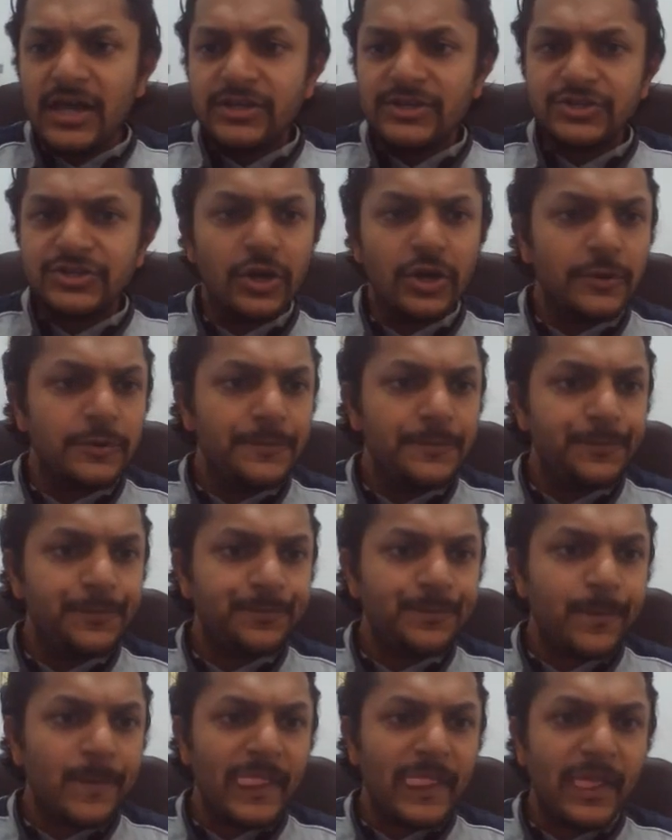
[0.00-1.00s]

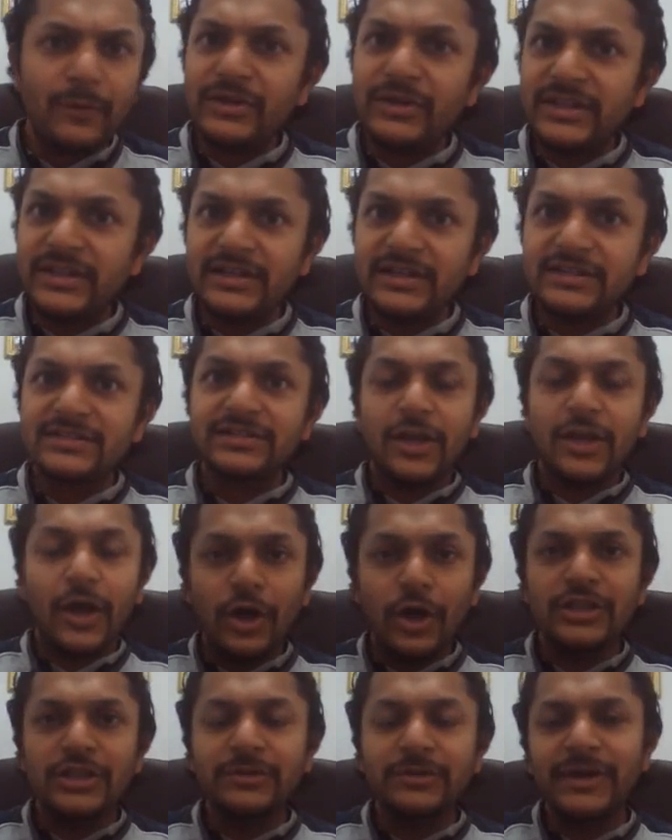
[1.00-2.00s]
So with this,
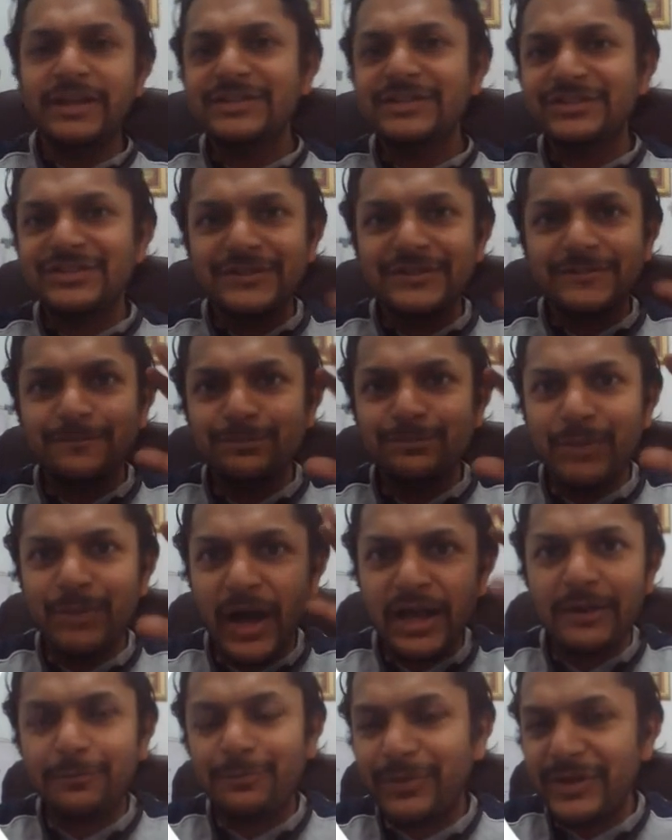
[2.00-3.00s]
all the best.
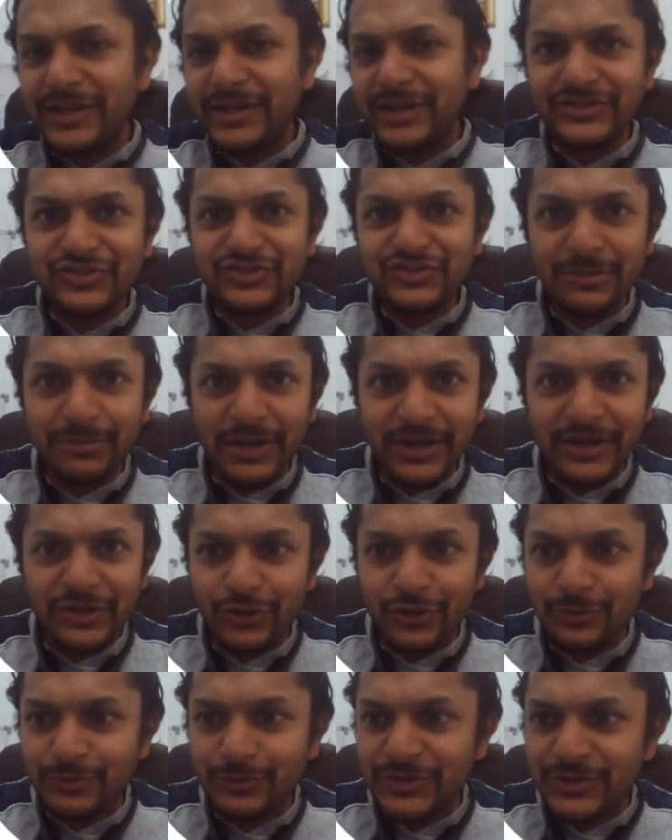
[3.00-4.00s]
Bye. Please share my
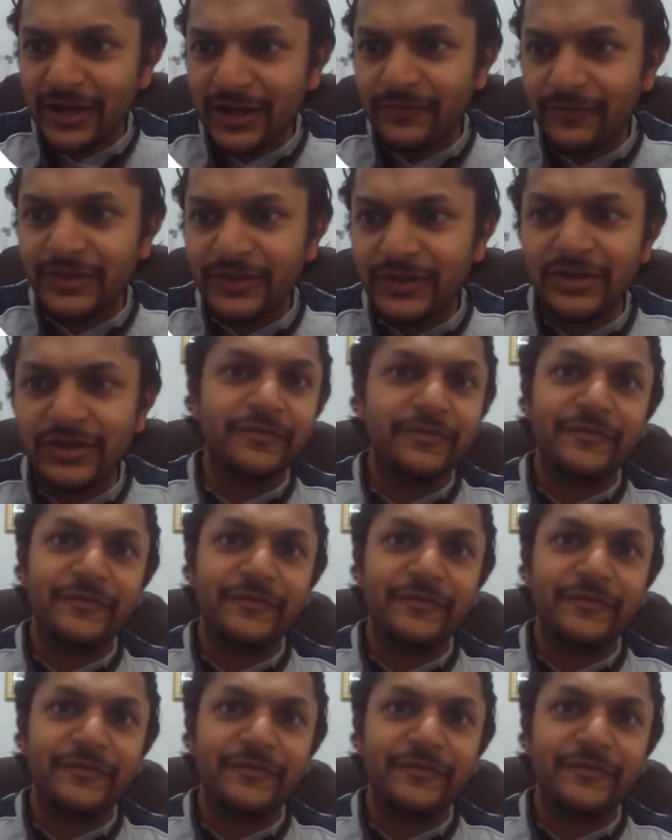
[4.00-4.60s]
YouTube channel with other